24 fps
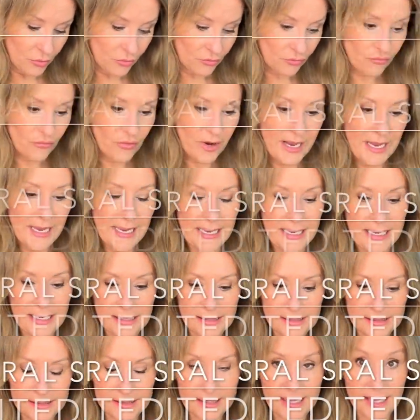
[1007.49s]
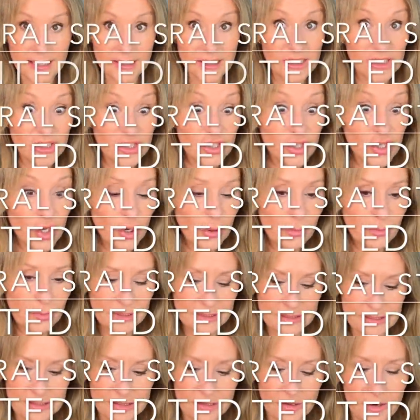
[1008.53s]
reeds. They're super
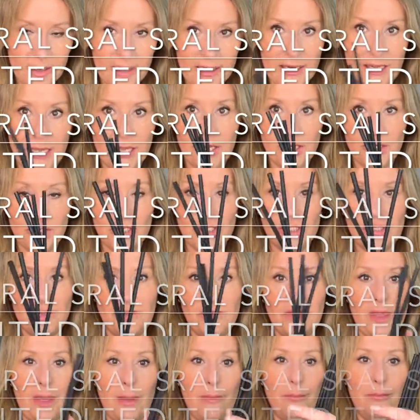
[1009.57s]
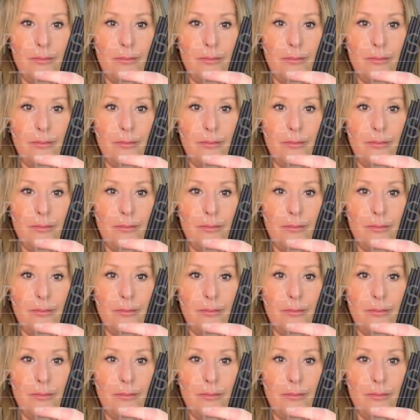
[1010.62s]
stylish, so they're